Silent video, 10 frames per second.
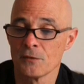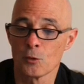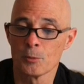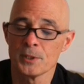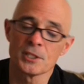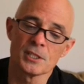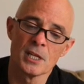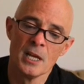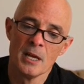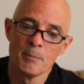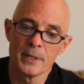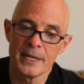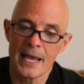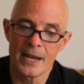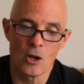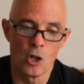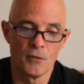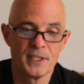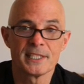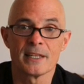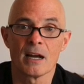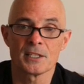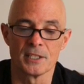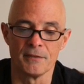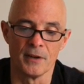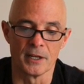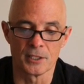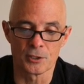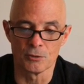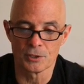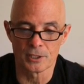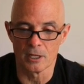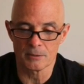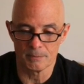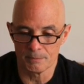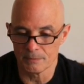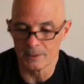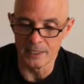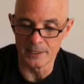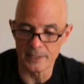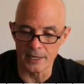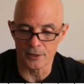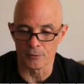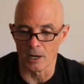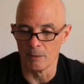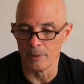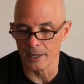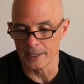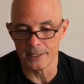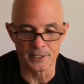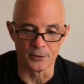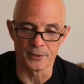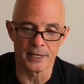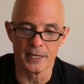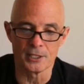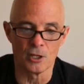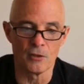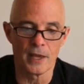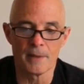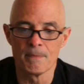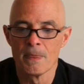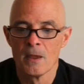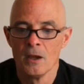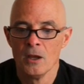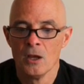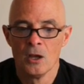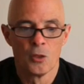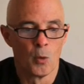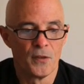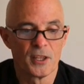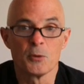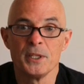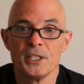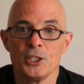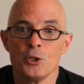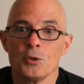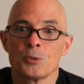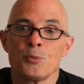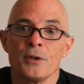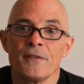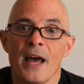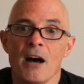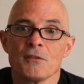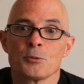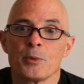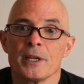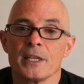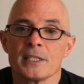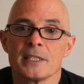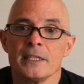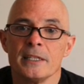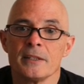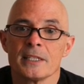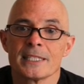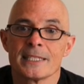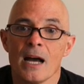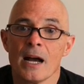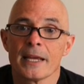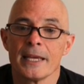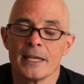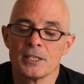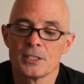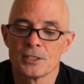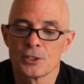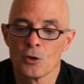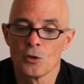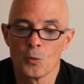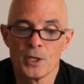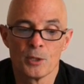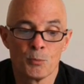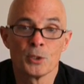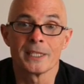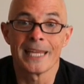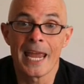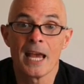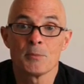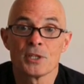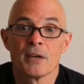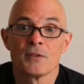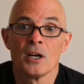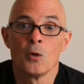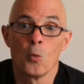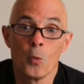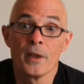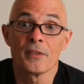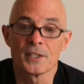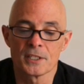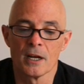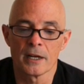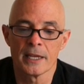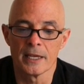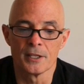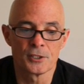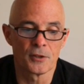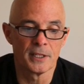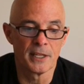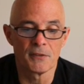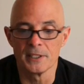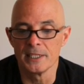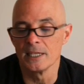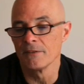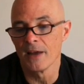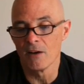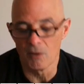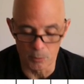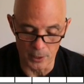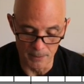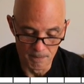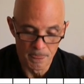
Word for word: and four pistons, but it had all the stock stuff on it, so stock intake, throttle body, cylinder heads, all that. The one thing that we did do is put valve springs in the stock heads so that we could put the camshaft on with the stock head, so they definitely needed a valve upgrade.